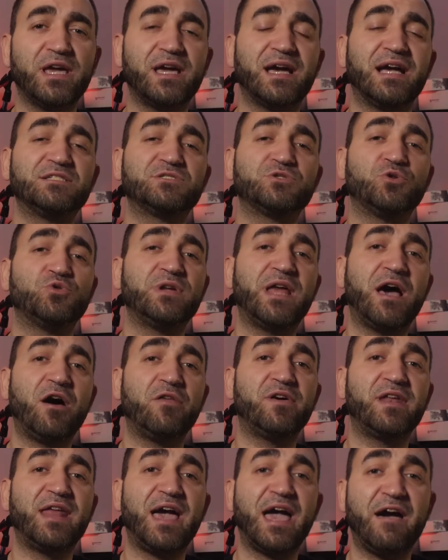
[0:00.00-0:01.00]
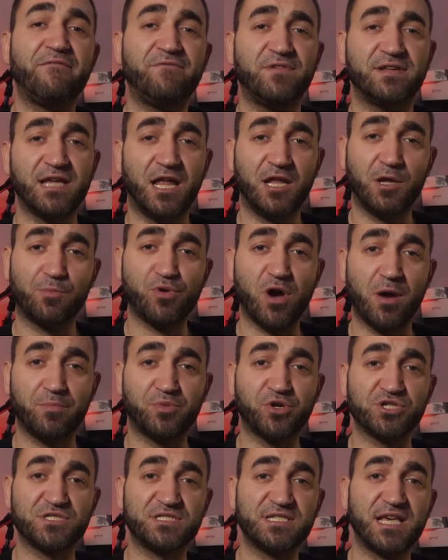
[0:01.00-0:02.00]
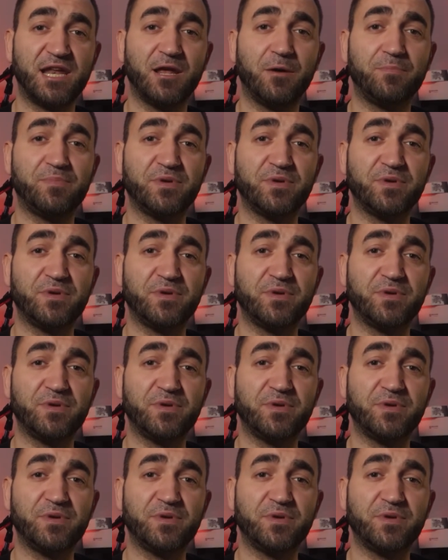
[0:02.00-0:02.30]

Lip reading: guys, so now that I have the teleprompter set up